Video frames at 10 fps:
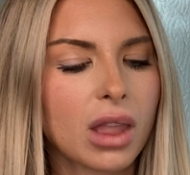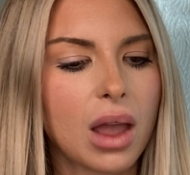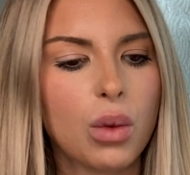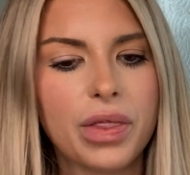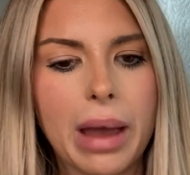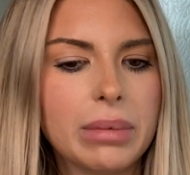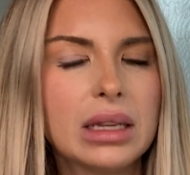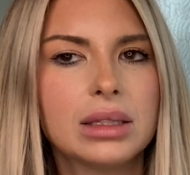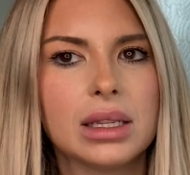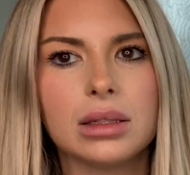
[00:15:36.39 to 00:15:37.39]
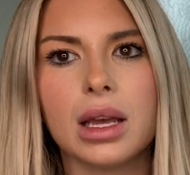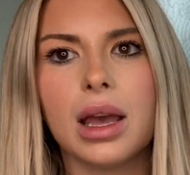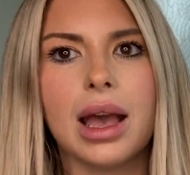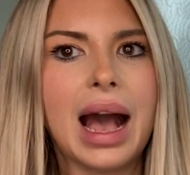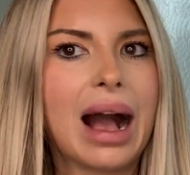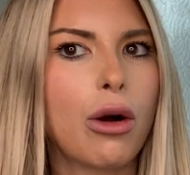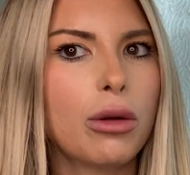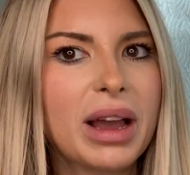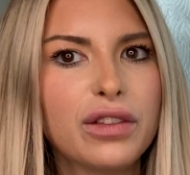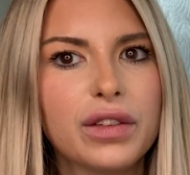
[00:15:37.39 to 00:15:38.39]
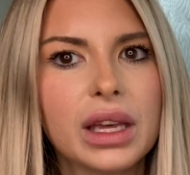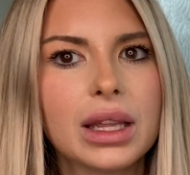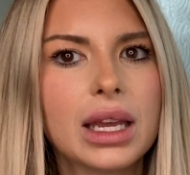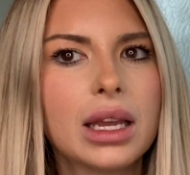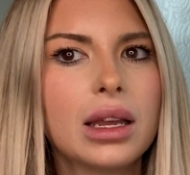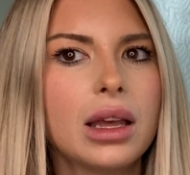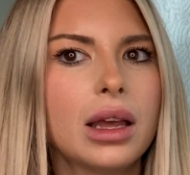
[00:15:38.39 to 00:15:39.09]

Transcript: And what that means is, how am I feeling?